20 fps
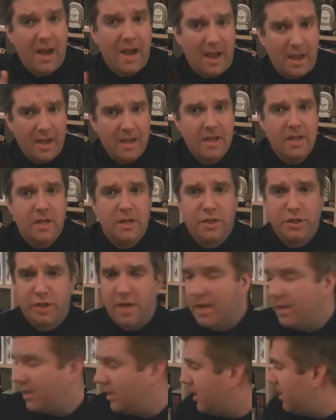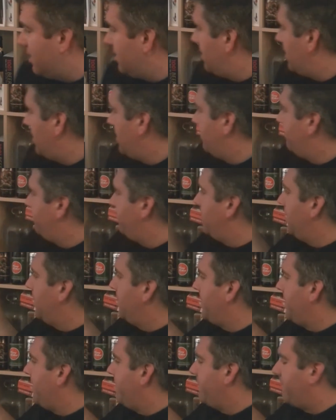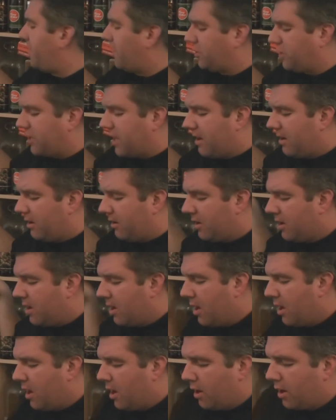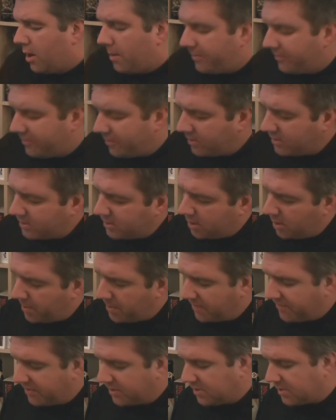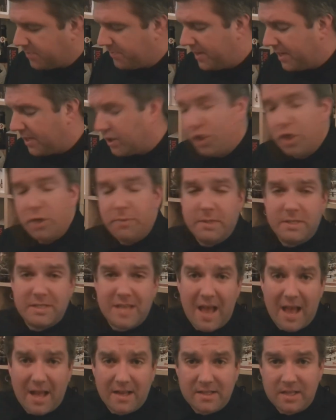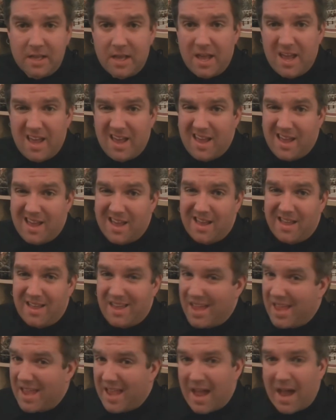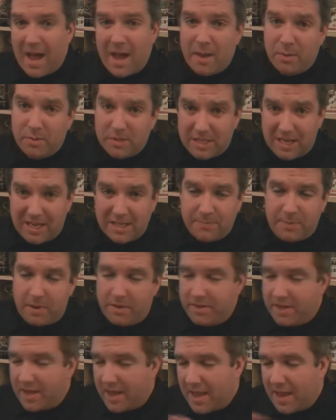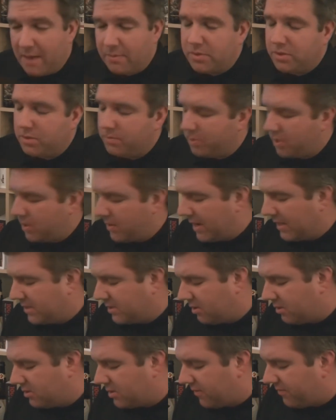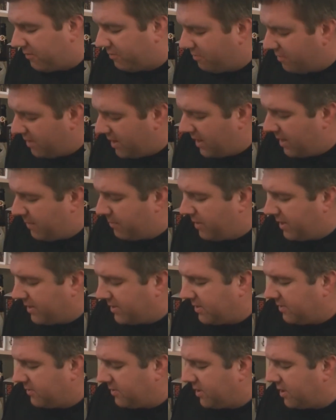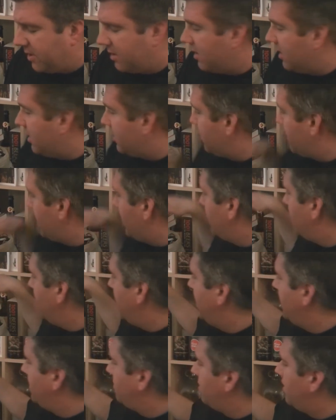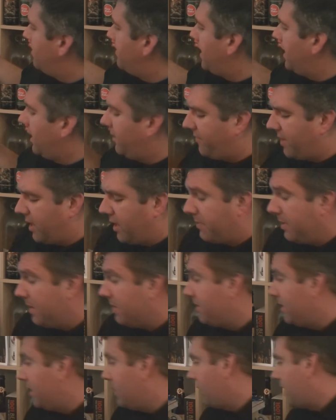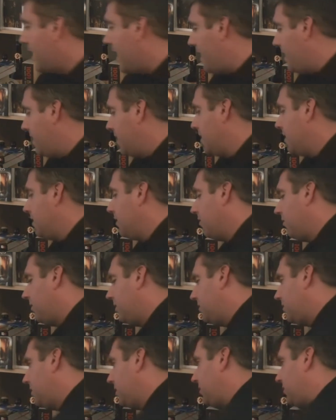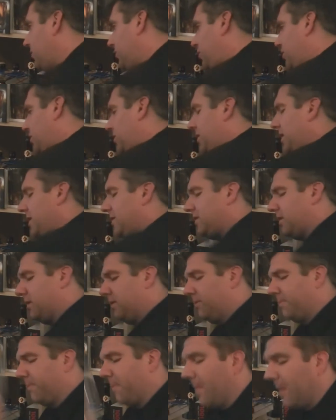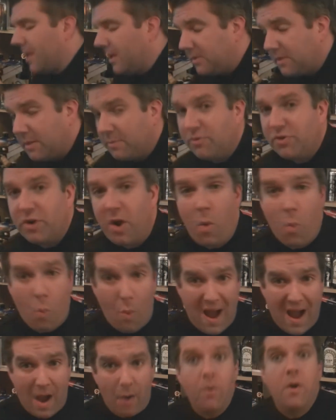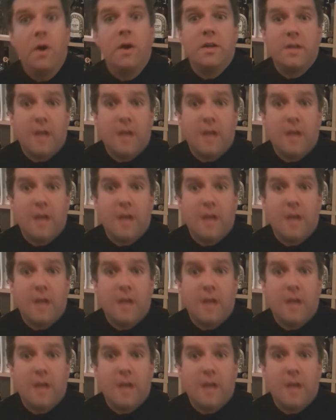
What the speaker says: I shared a little bit of a bottle share. A couple of us, the beer tubers, had it. It was the last beer of the day. It absolutely blew our socks off. Really impressive. So I noticed when these were made available in the UK. So they're just this and Simtra. Wow,